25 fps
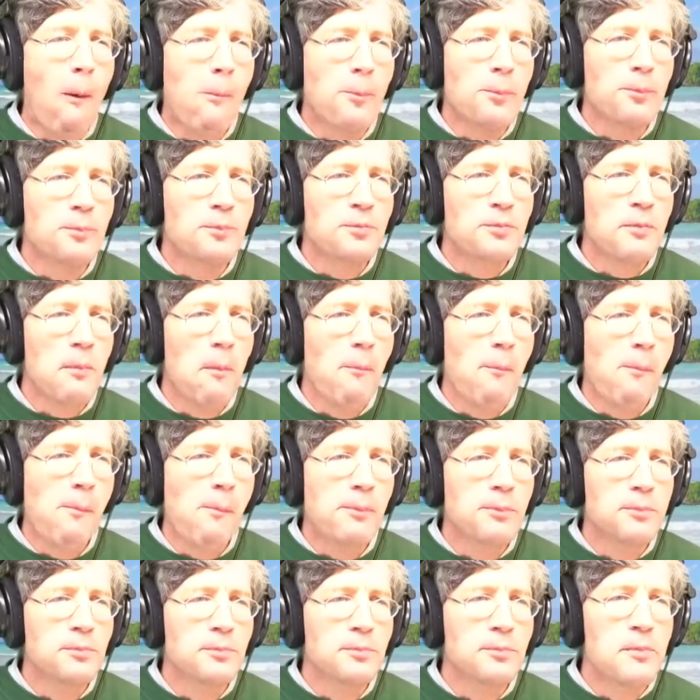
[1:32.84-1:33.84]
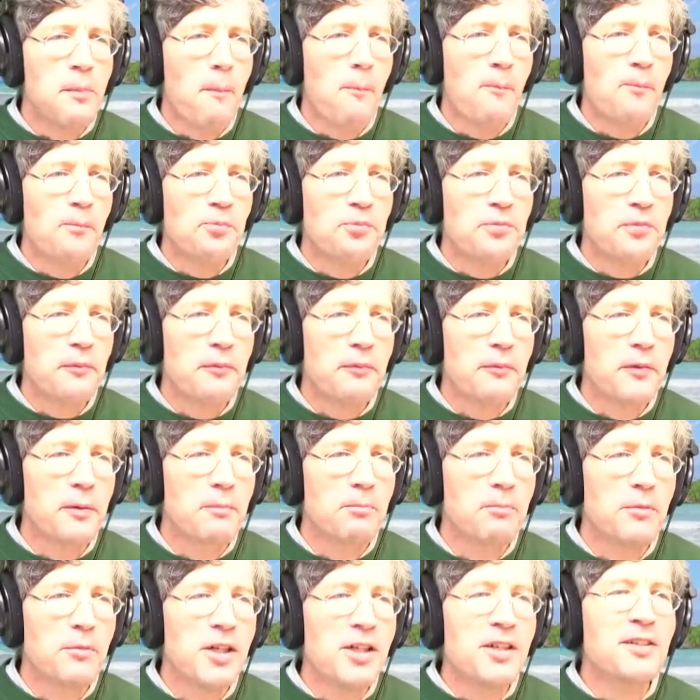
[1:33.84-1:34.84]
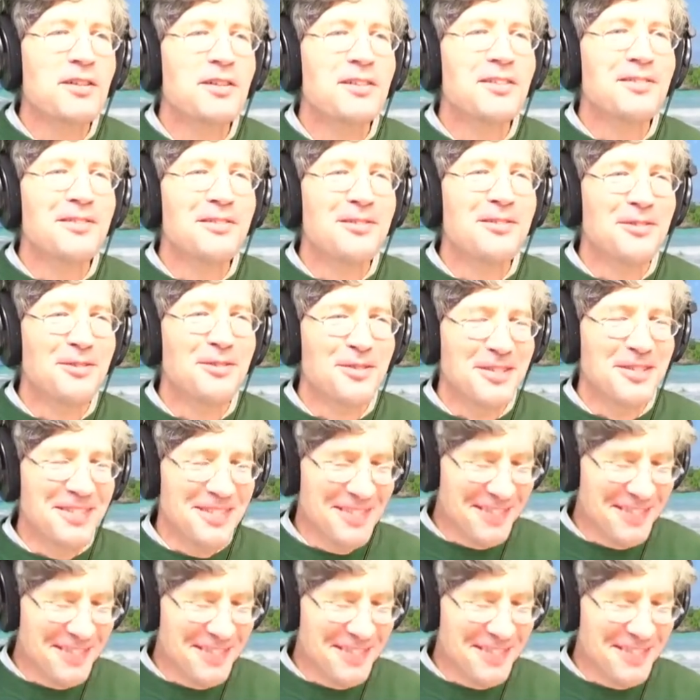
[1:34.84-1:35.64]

right with a big long arrow.